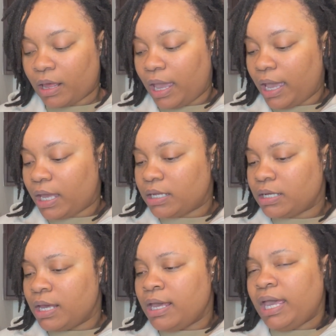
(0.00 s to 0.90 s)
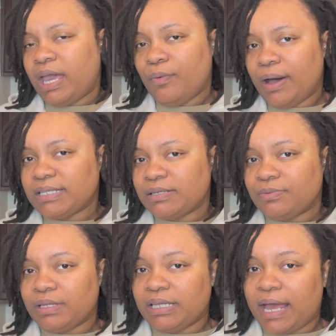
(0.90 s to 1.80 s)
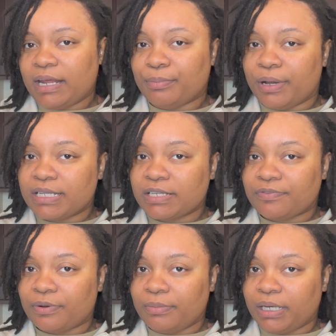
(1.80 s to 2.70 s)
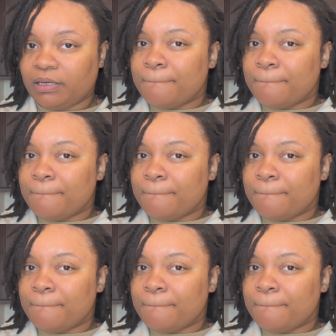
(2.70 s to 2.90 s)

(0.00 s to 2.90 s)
and it wasn't really that impressive for me.